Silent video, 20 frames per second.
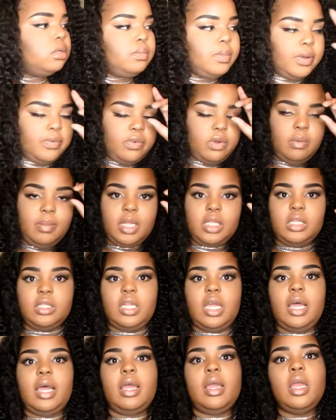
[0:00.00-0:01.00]
my phone about to
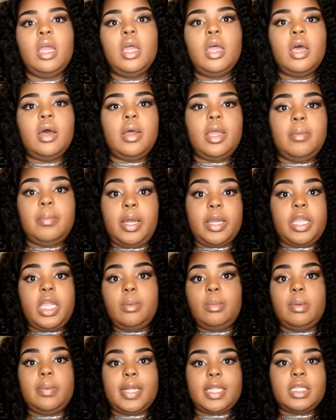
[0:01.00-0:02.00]
die and my
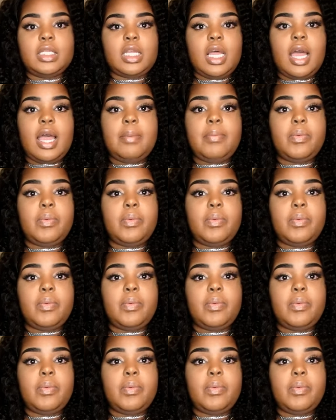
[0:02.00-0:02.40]
camera about to die,